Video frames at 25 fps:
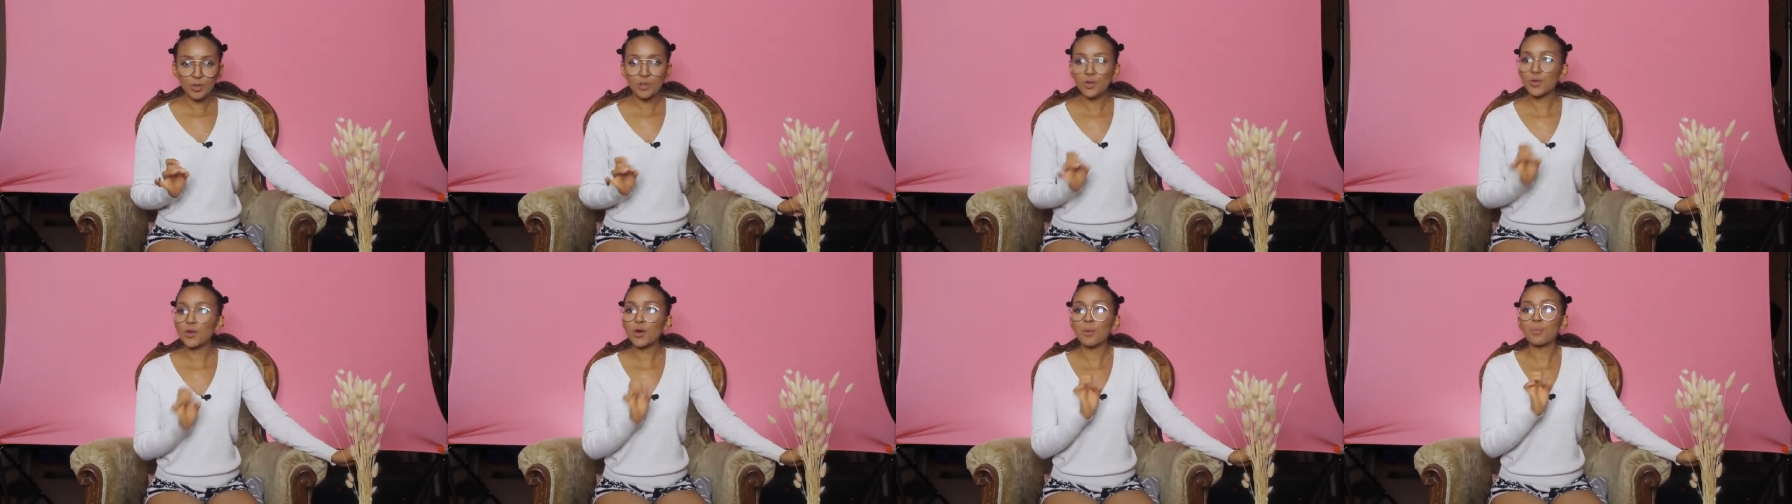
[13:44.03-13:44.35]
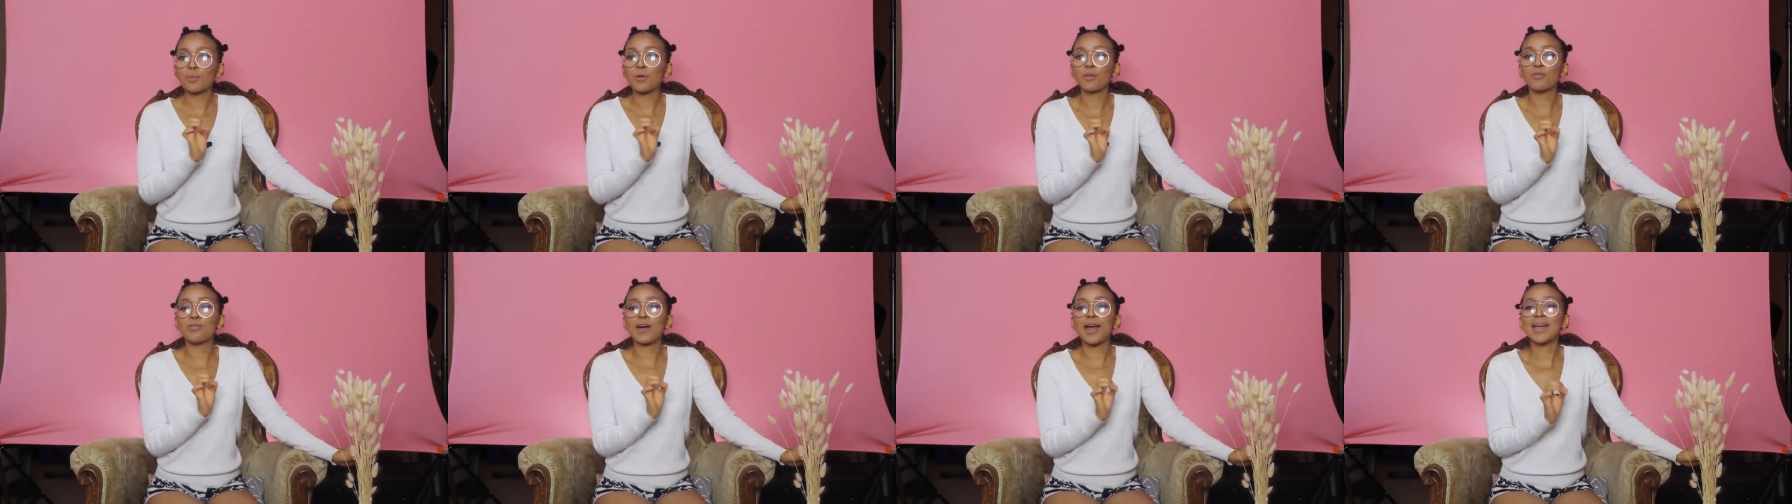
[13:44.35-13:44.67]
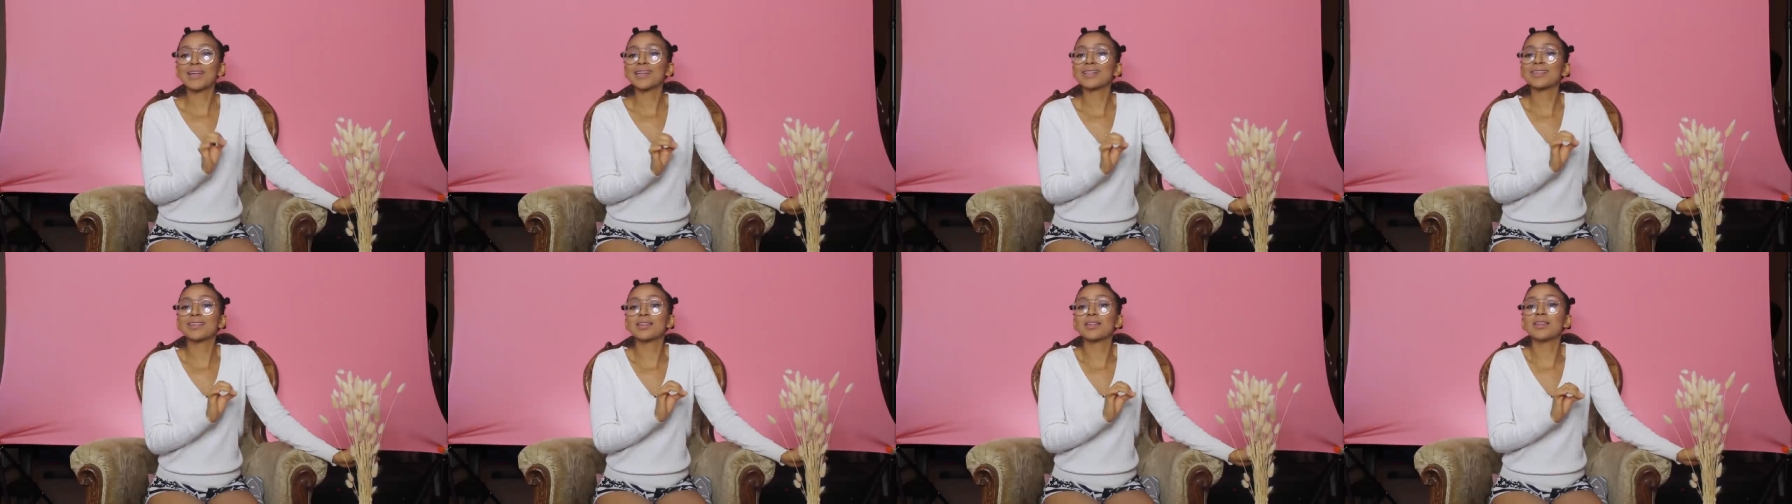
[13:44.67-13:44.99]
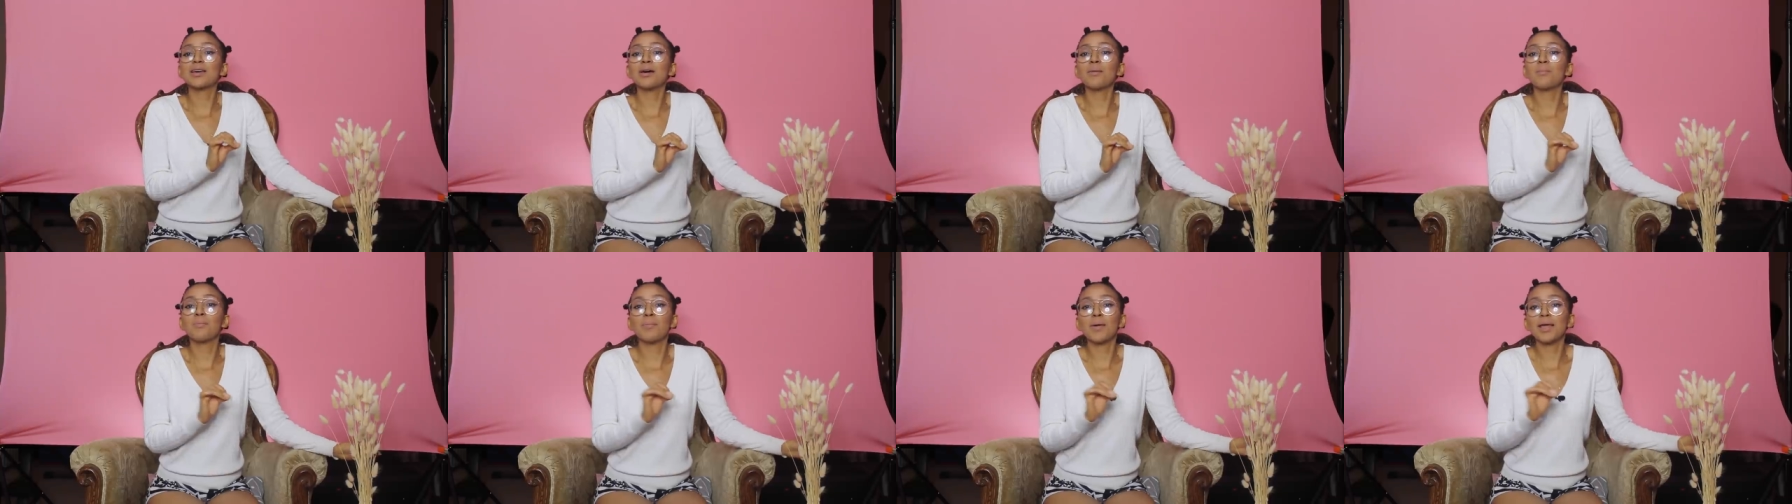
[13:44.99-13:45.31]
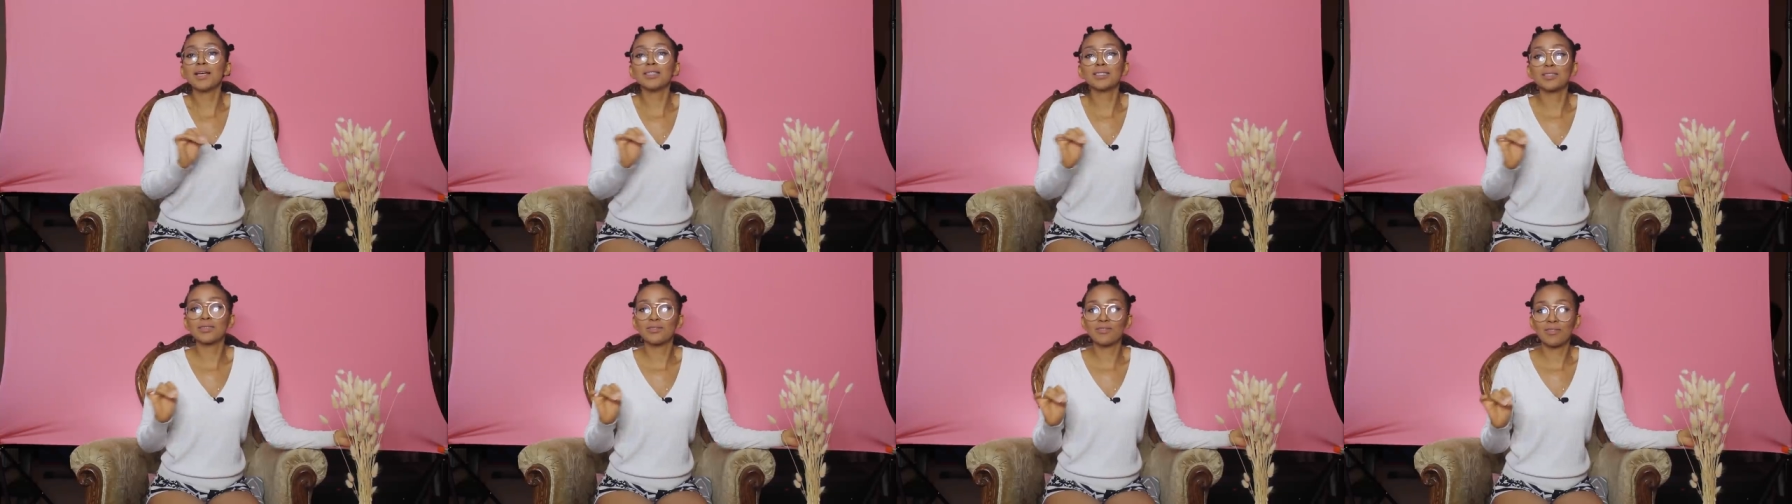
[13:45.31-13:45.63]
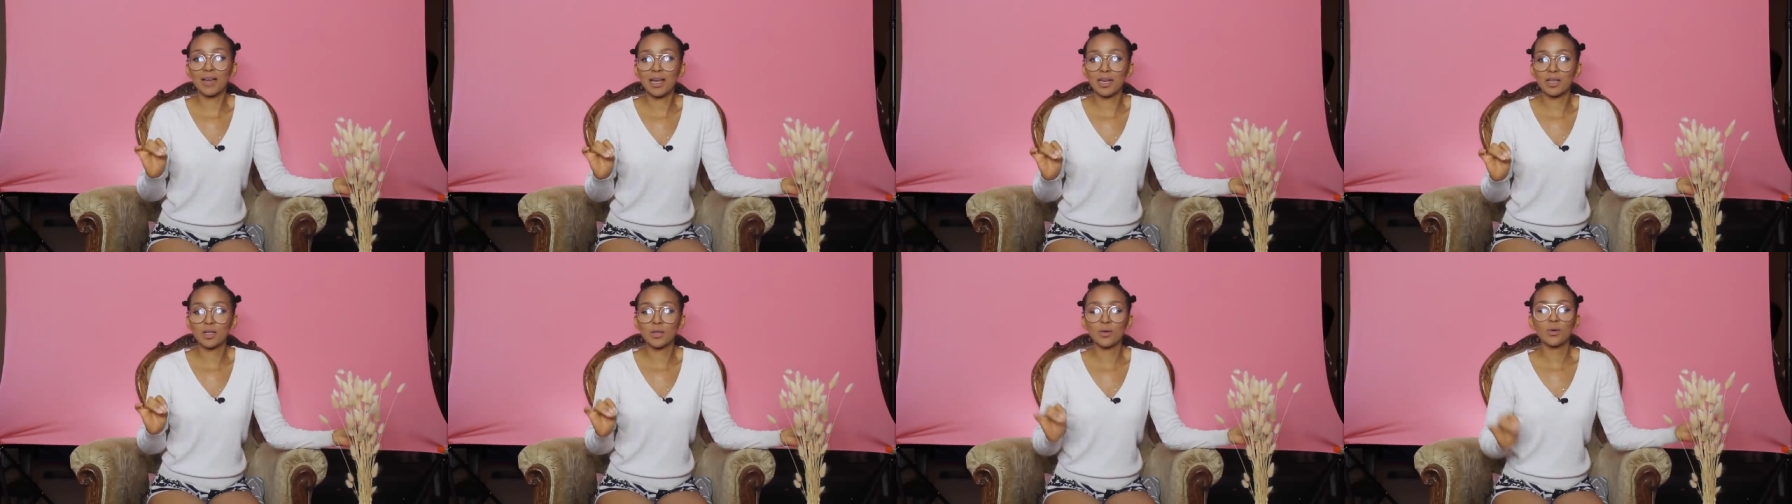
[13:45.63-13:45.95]
You are providing the best
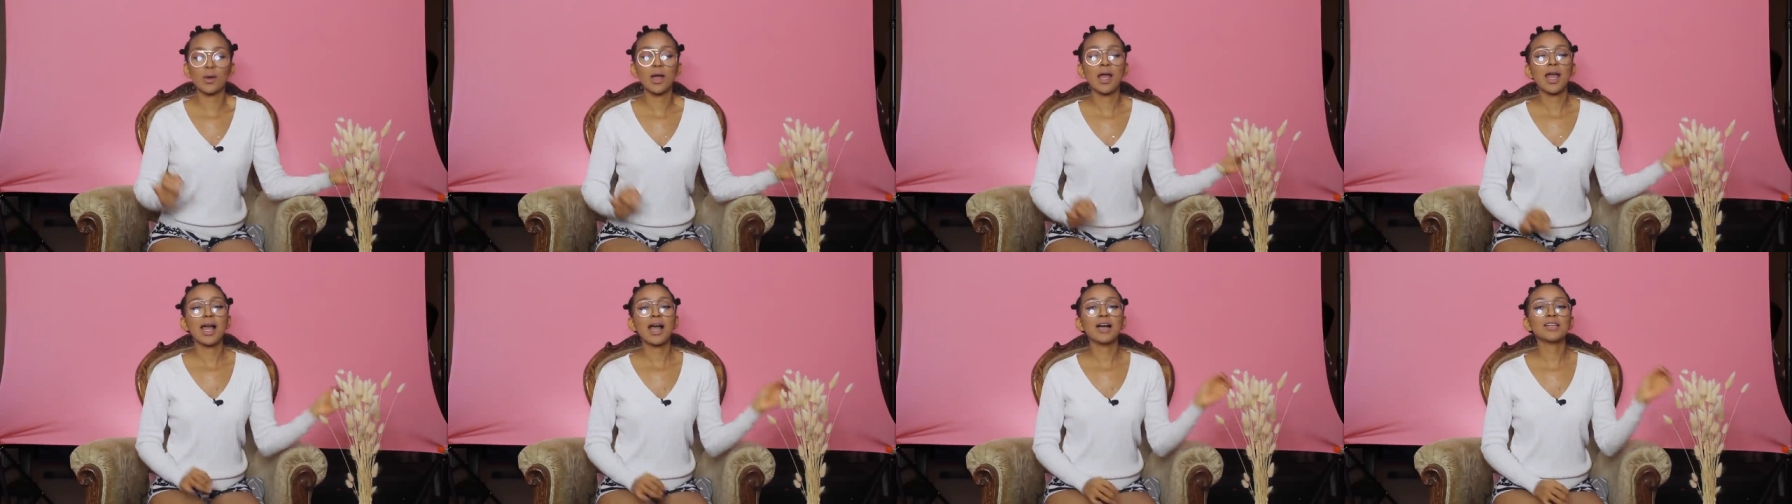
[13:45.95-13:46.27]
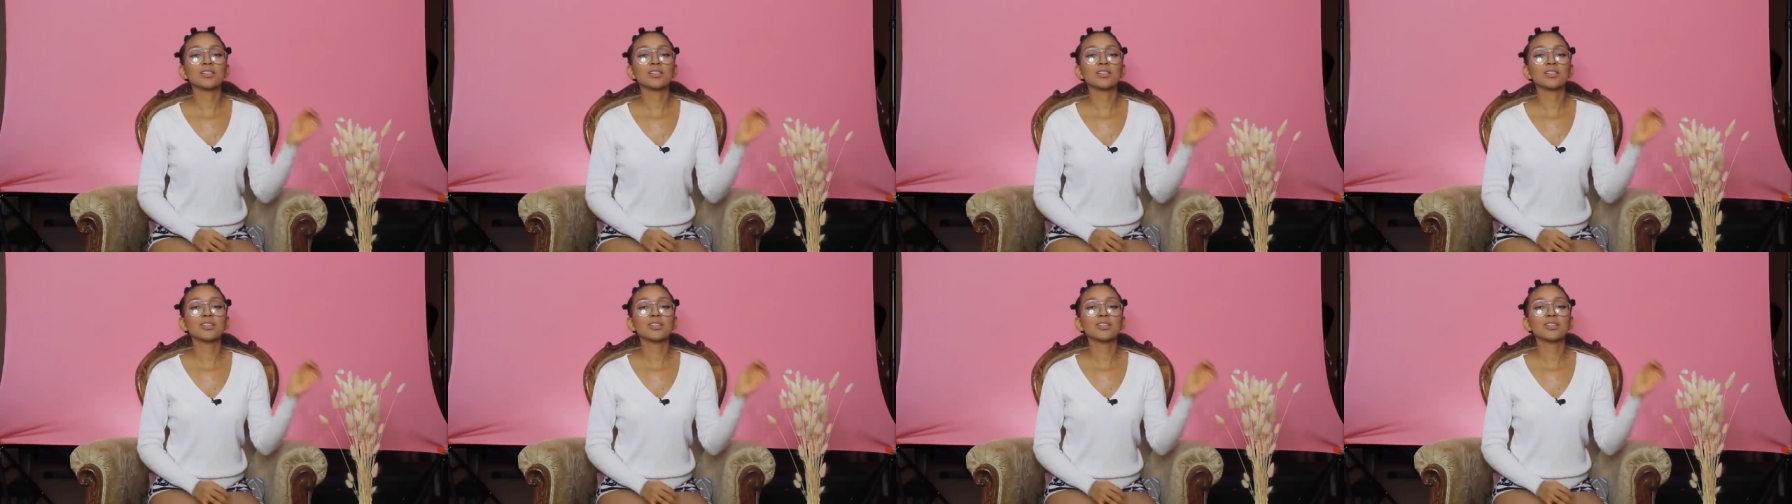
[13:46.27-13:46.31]
value